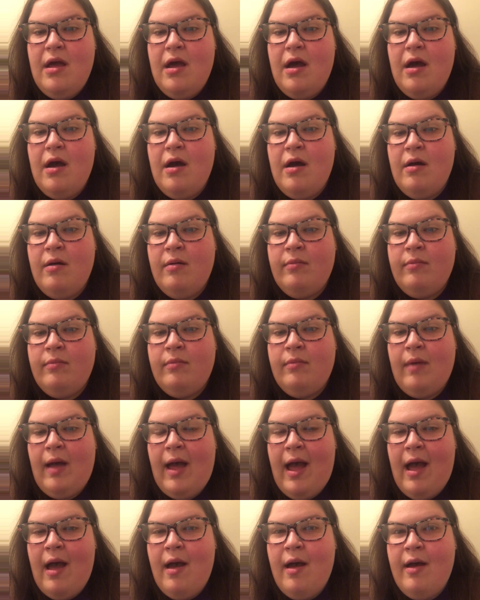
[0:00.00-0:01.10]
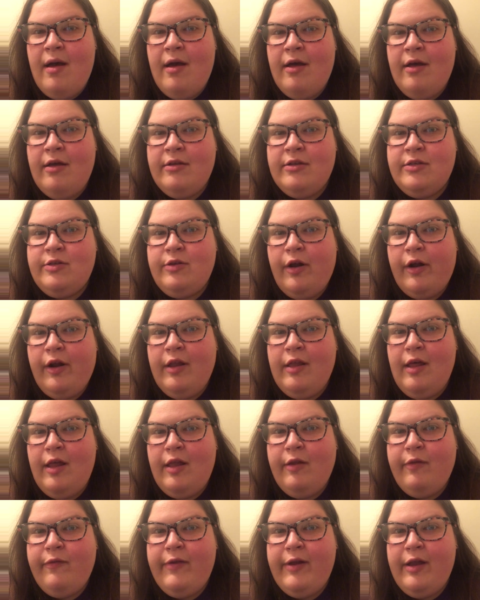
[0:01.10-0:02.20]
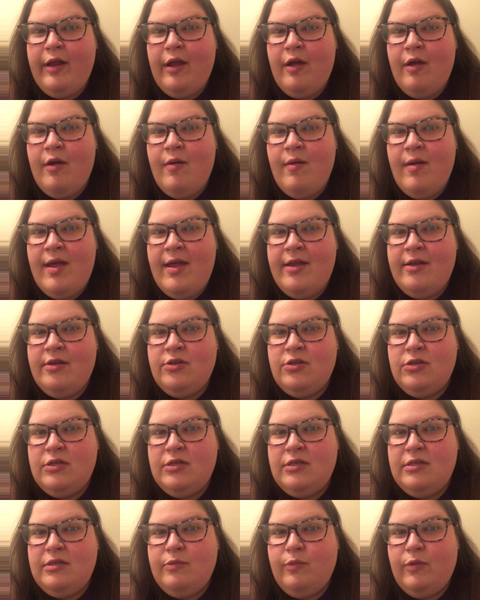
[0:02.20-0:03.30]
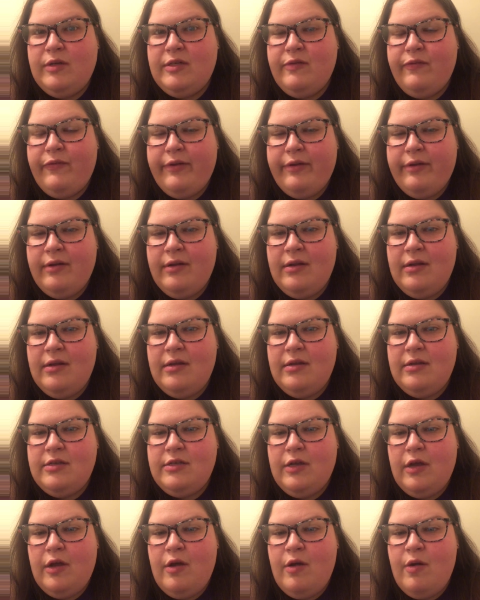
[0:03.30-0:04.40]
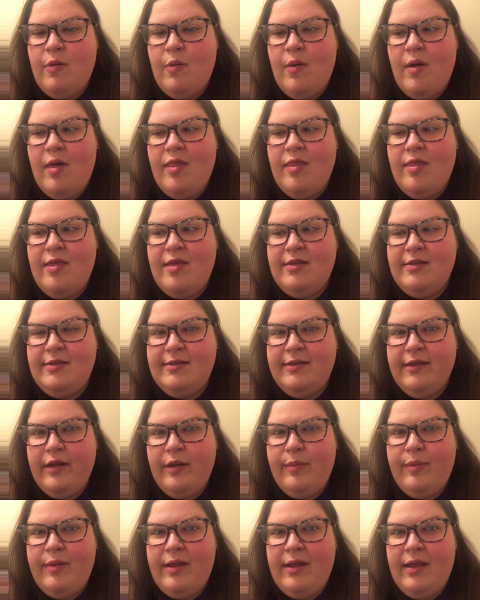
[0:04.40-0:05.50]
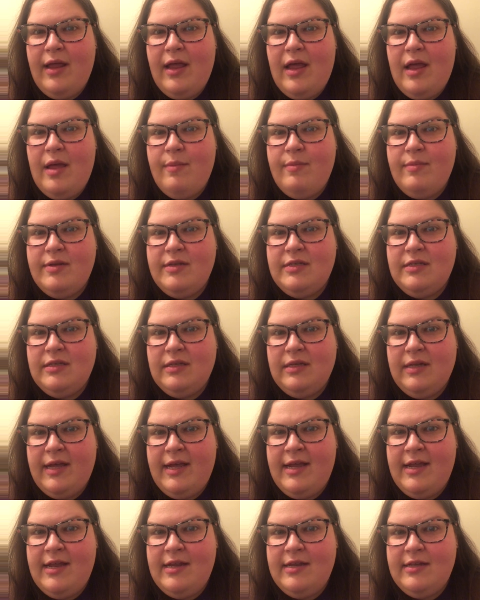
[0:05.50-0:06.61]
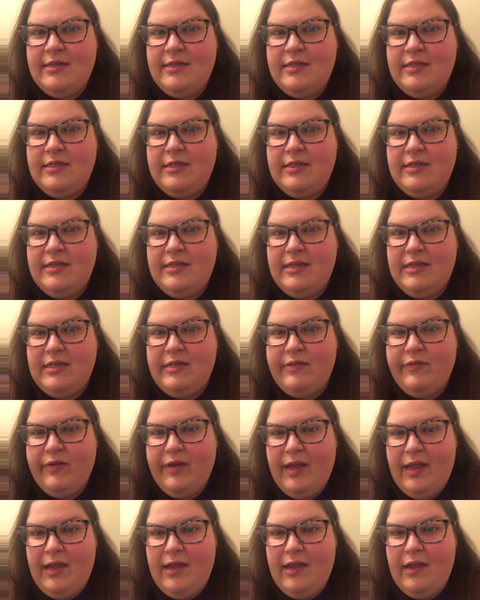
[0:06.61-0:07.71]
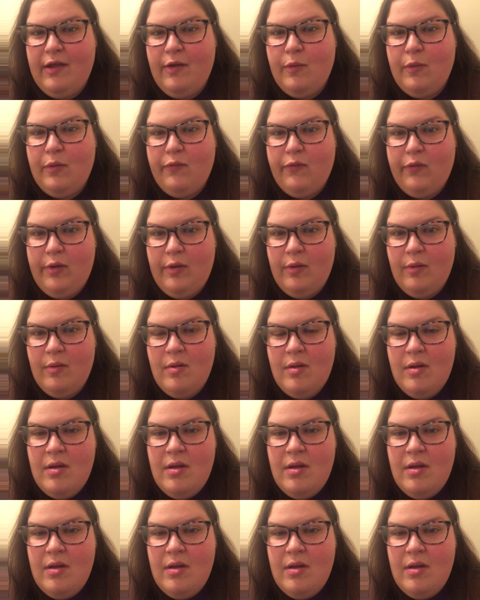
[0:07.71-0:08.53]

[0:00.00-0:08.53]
I started the other video and just wasn't feeling it. So this is gonna be Emma Slate's Sins of a King review.